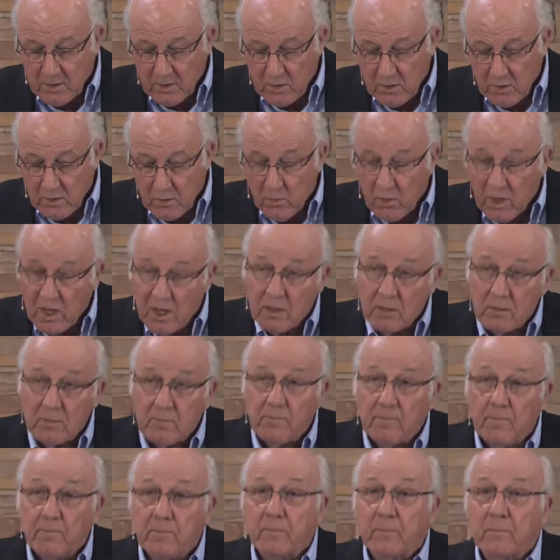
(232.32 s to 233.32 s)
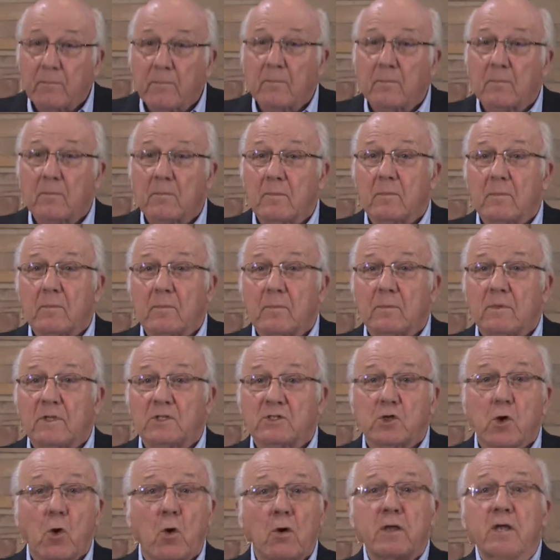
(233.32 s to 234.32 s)
Well, the
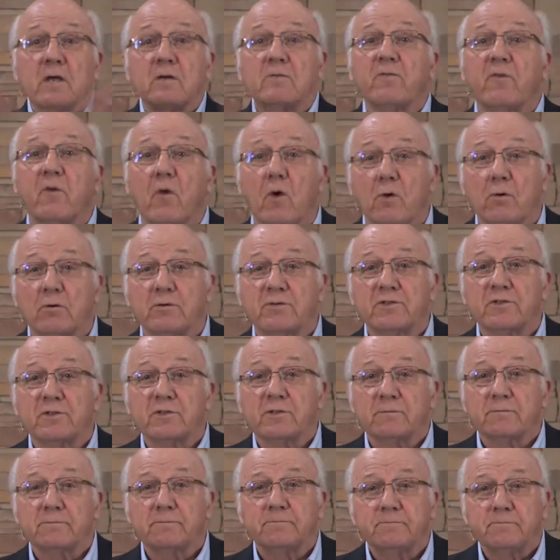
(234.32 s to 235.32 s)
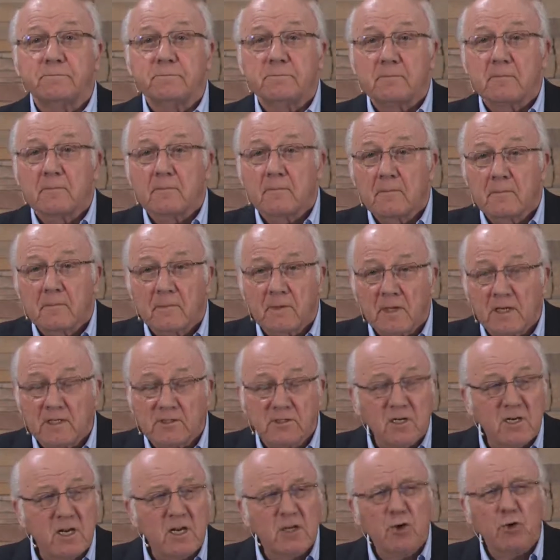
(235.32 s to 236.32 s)
story unfolds is
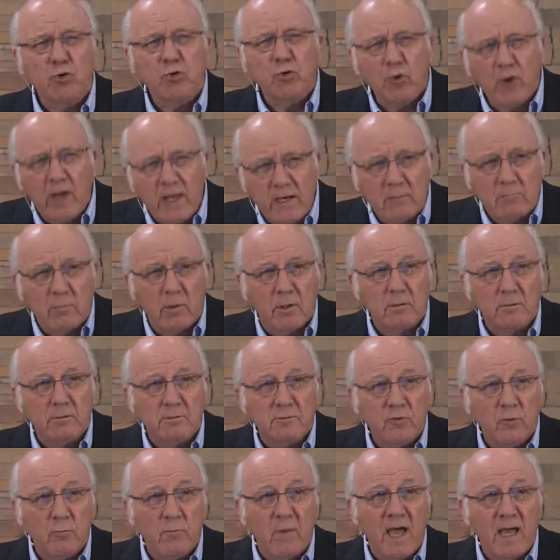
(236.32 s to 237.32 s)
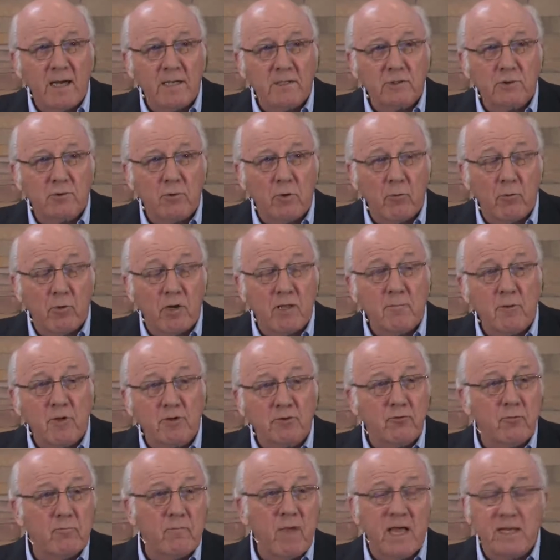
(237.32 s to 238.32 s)
an incredible dramatic story, one of the most
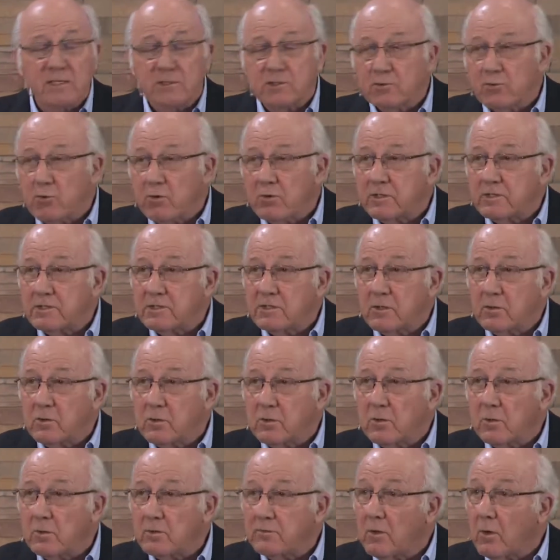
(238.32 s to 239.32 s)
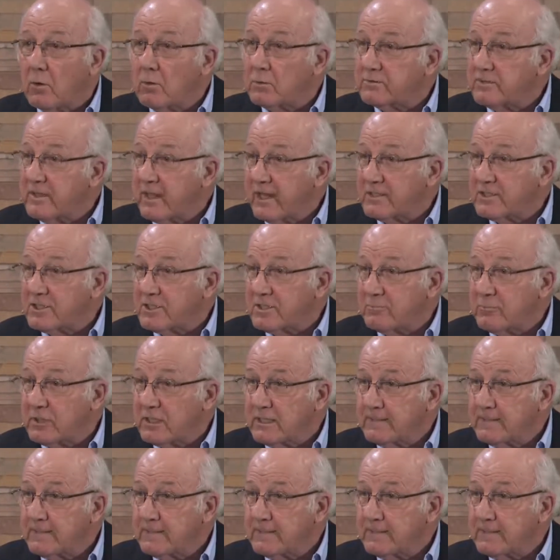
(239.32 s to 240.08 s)
dramatic stories in the whole Old Testament,